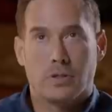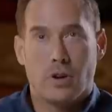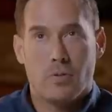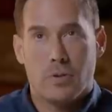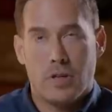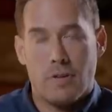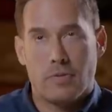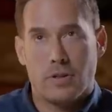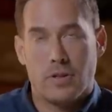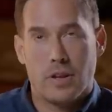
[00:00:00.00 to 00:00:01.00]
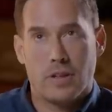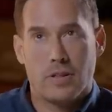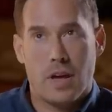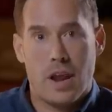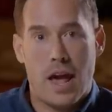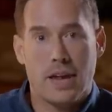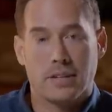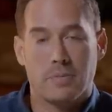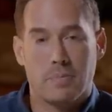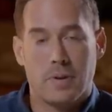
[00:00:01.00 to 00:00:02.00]
would start with everything that
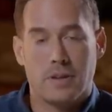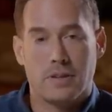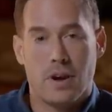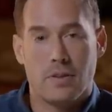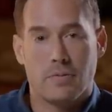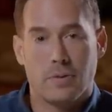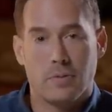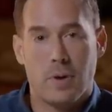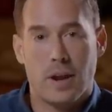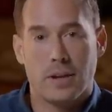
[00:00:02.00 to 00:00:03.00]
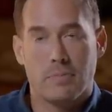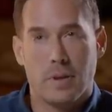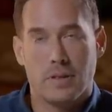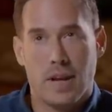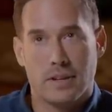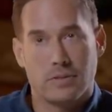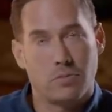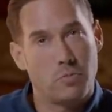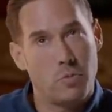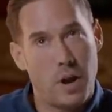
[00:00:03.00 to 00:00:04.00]
hasn't been done for the wedding, but
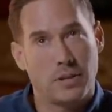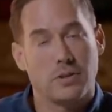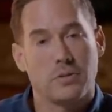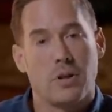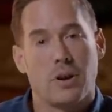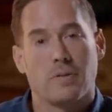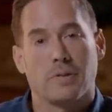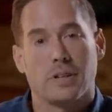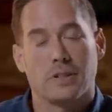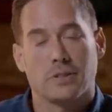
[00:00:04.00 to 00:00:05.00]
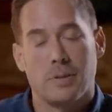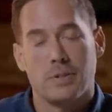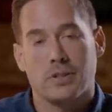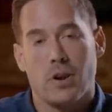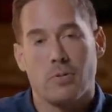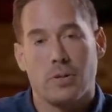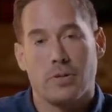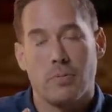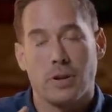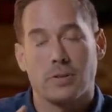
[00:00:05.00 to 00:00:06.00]
that's way too long of a list. So let me start
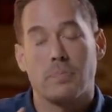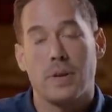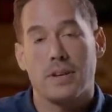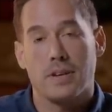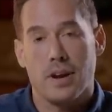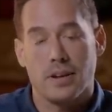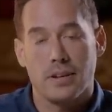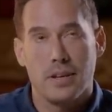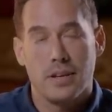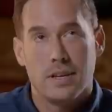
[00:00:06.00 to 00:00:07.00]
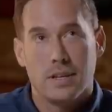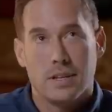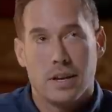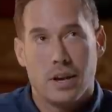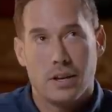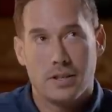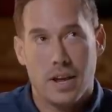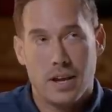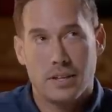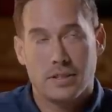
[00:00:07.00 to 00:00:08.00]
with what's been done. A
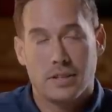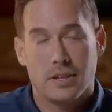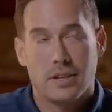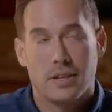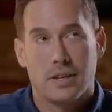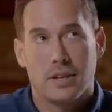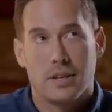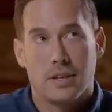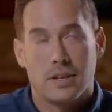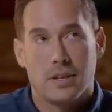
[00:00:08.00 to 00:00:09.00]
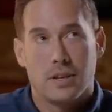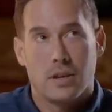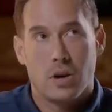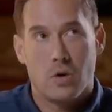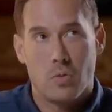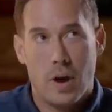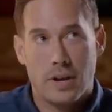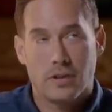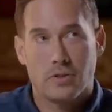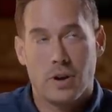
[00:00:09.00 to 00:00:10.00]
date, a wedding